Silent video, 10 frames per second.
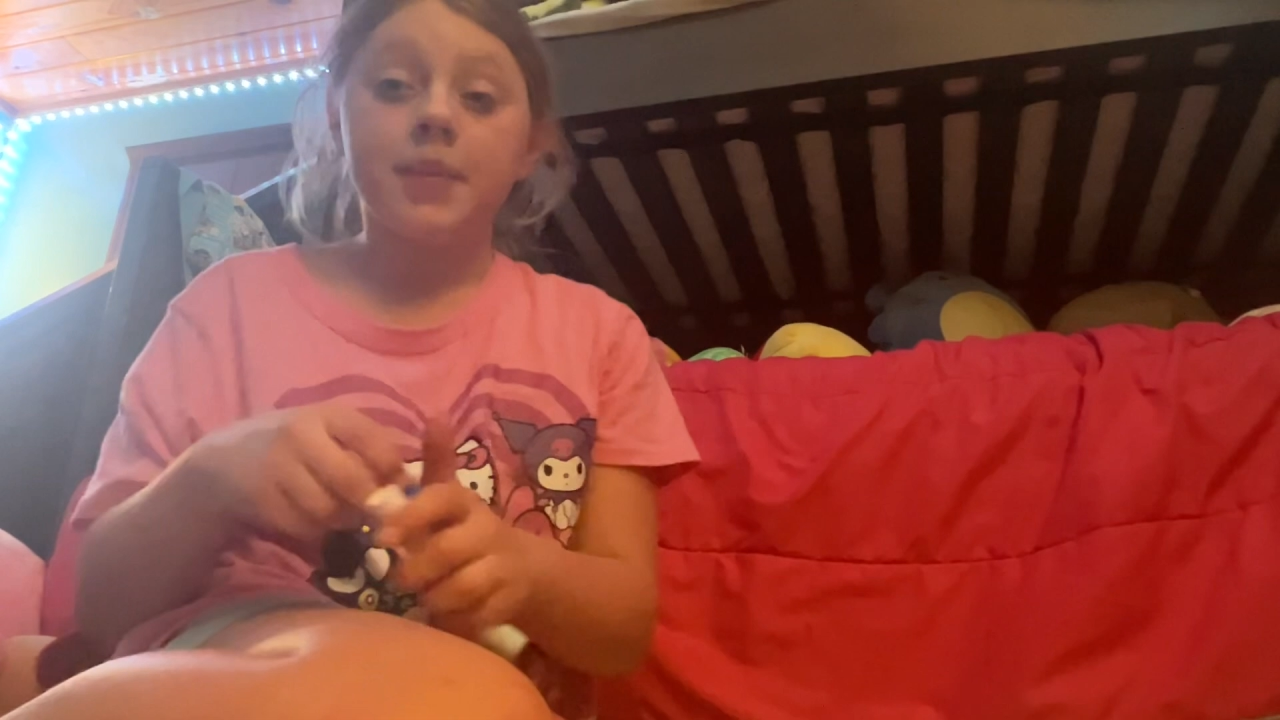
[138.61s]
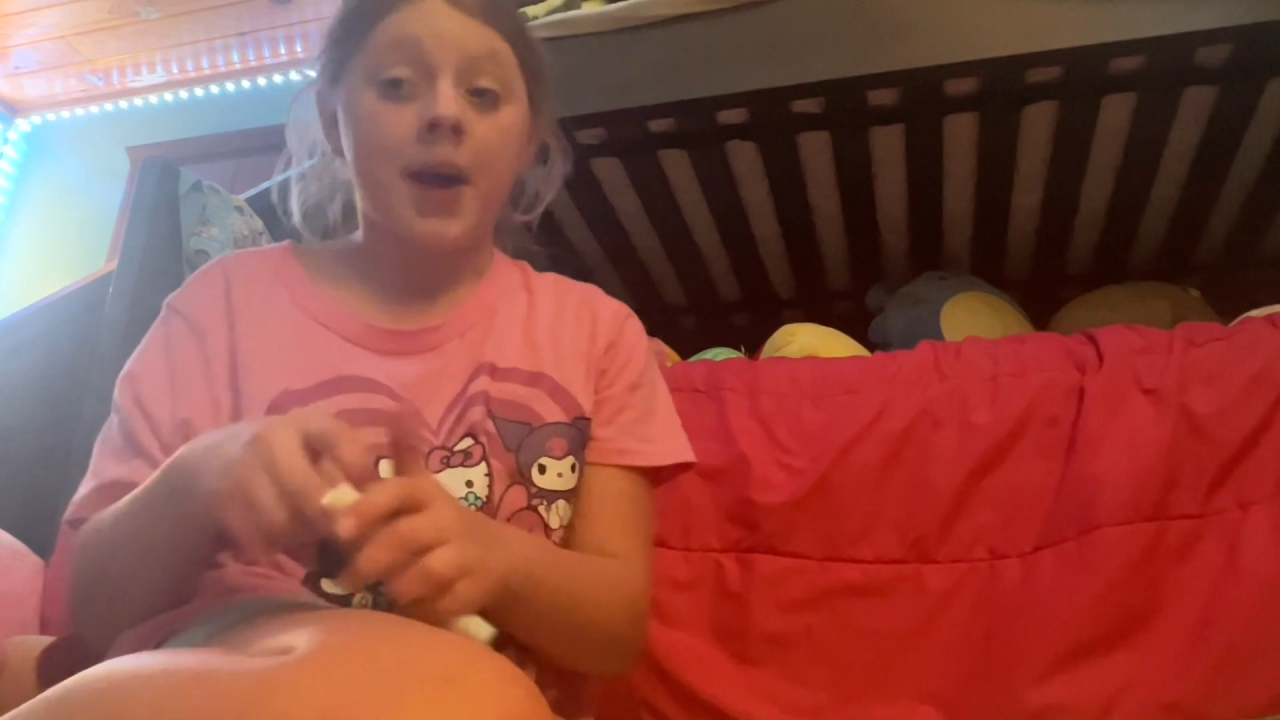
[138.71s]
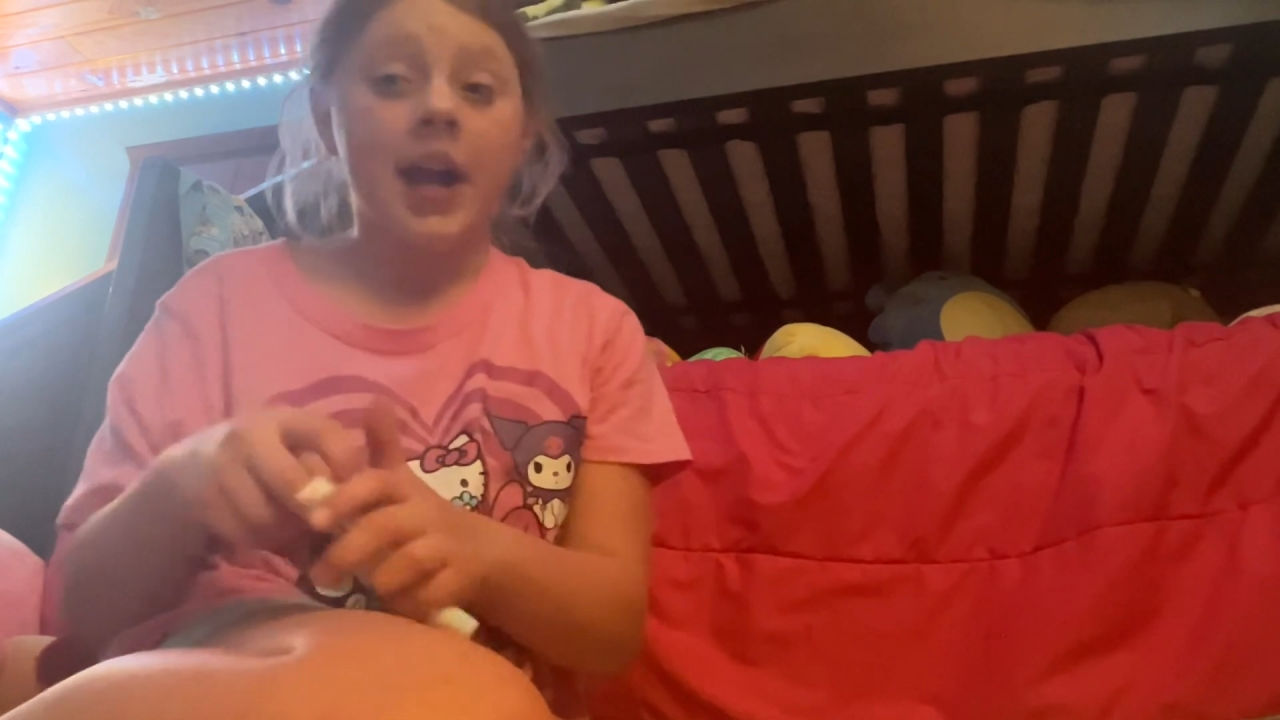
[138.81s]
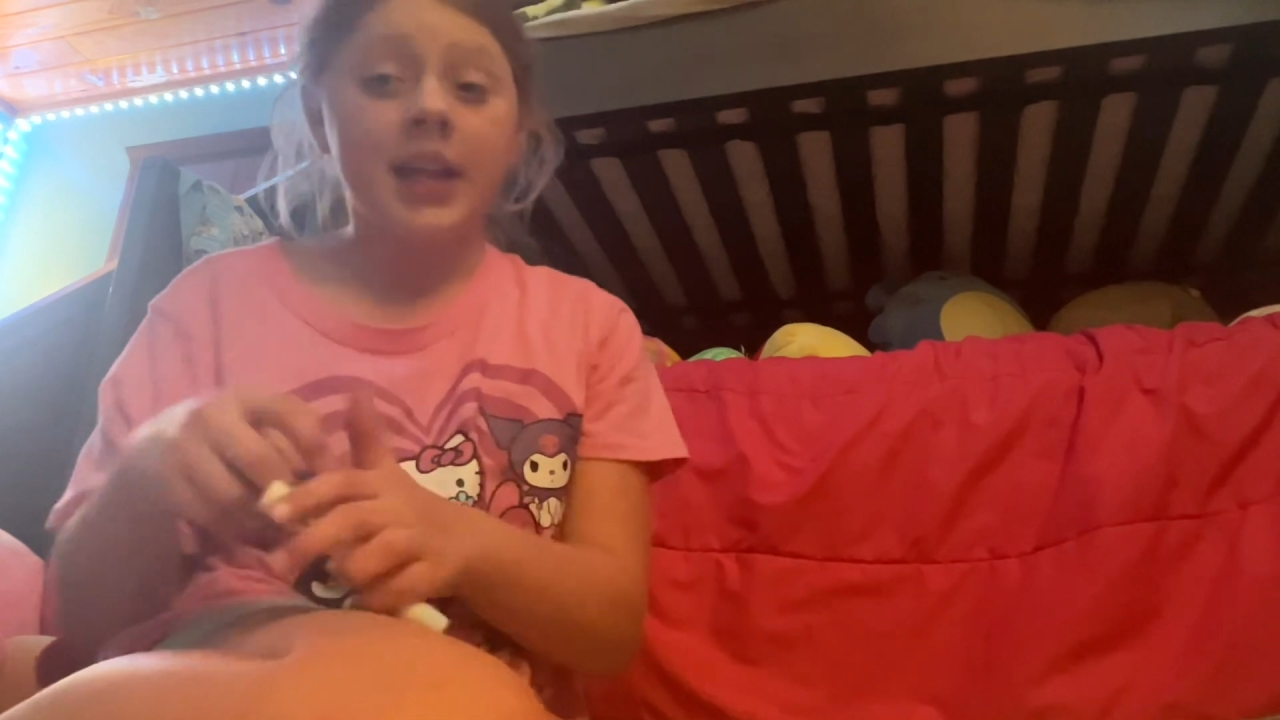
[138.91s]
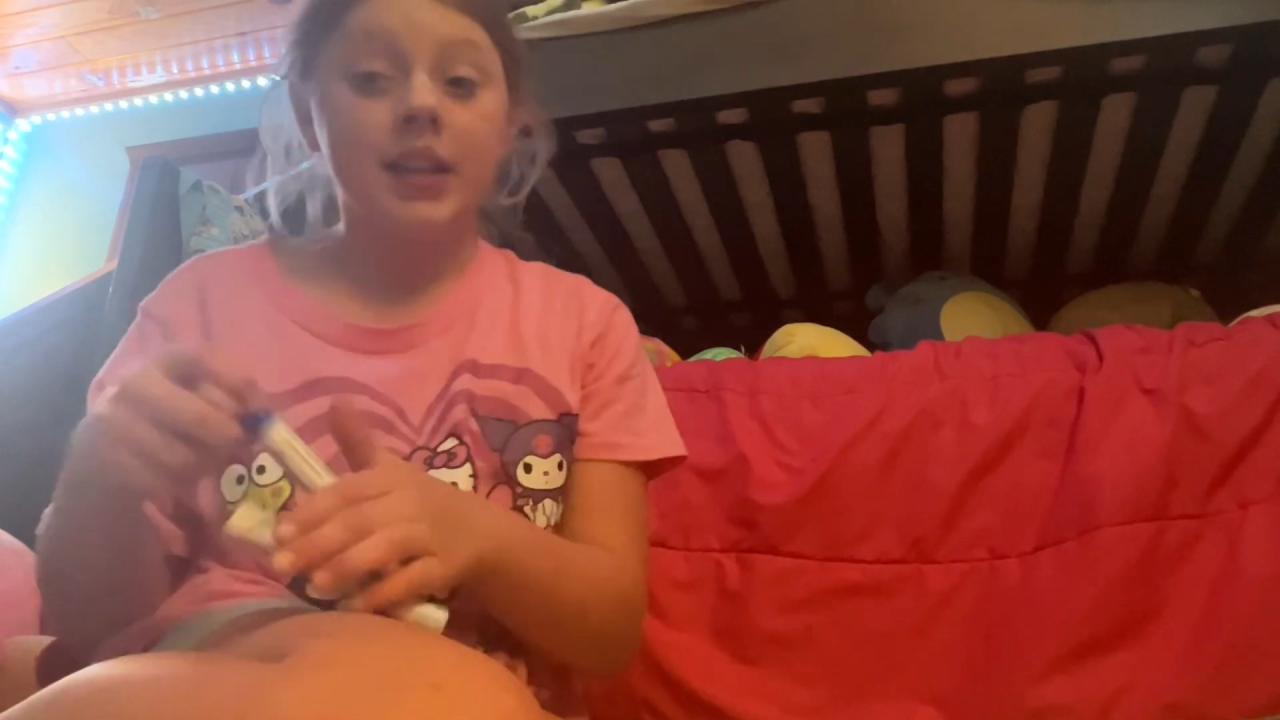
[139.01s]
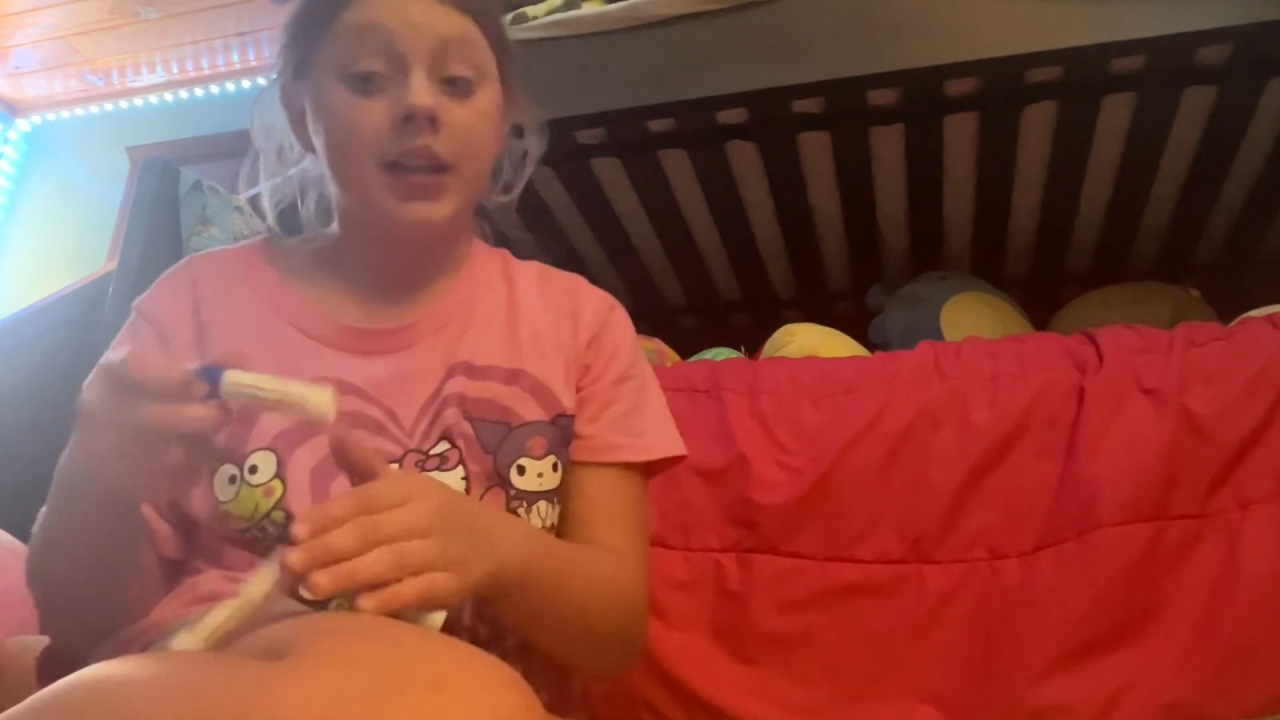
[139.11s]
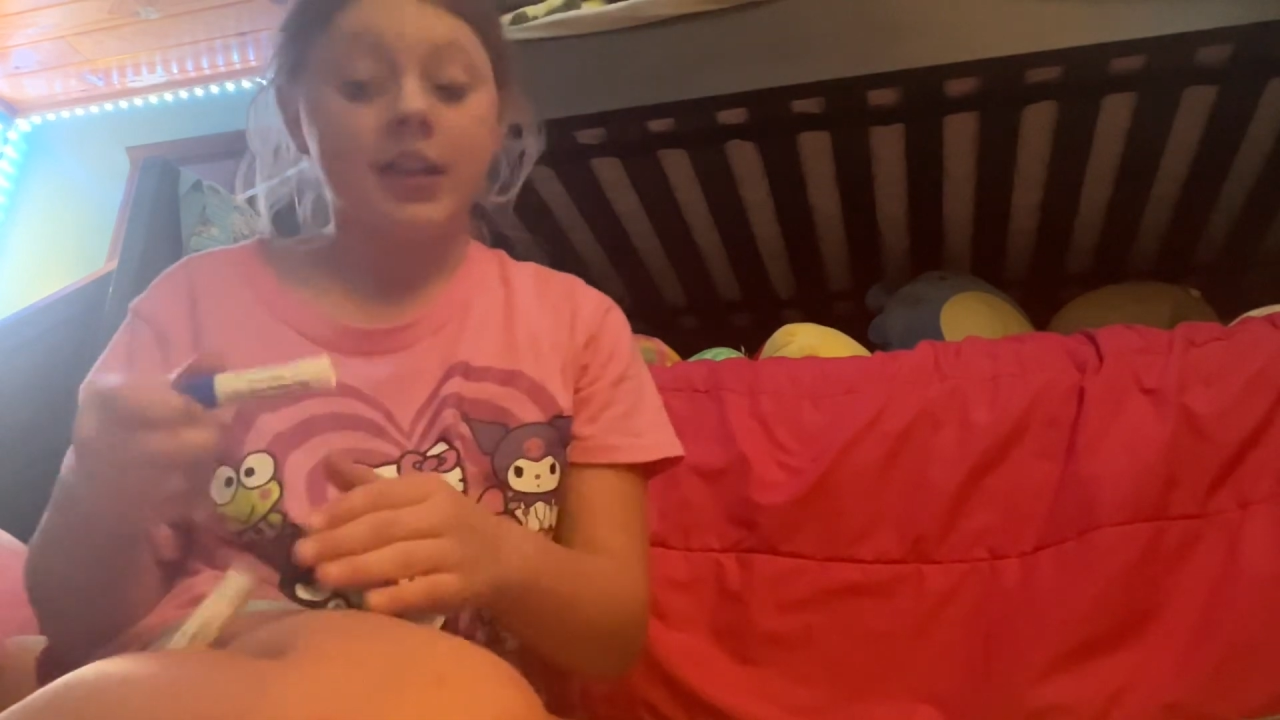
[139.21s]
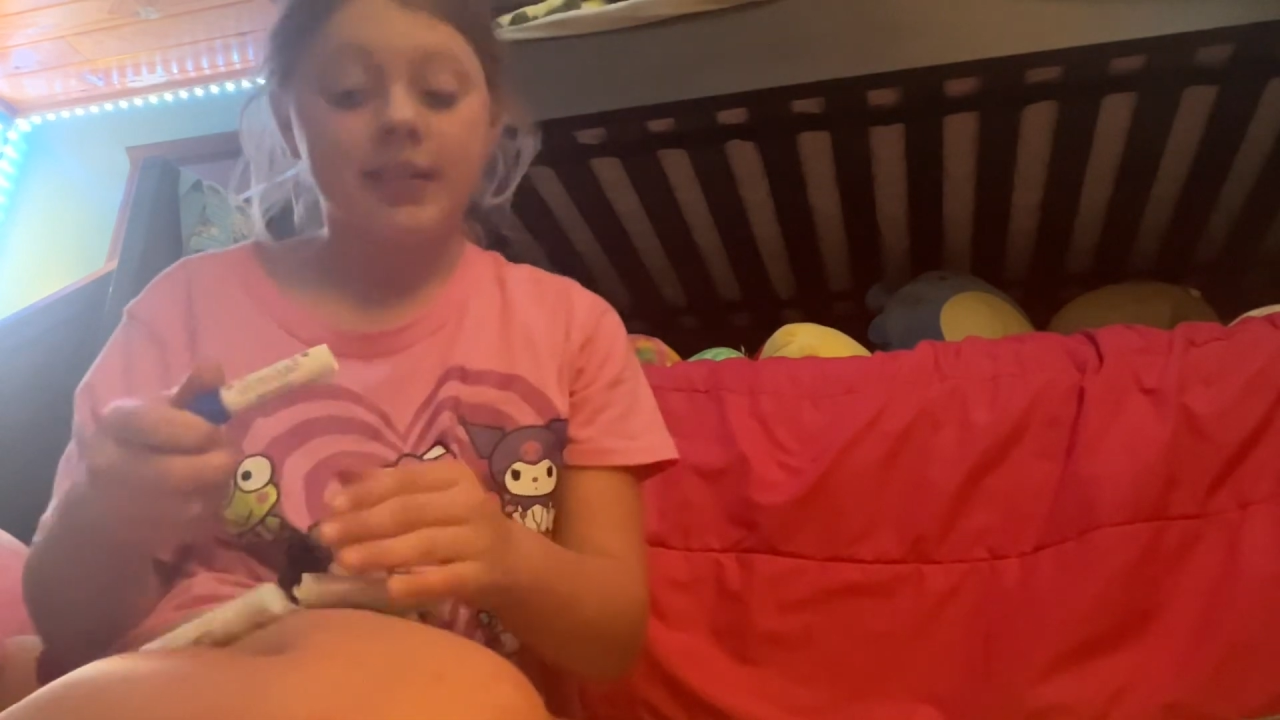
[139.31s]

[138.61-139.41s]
buying these,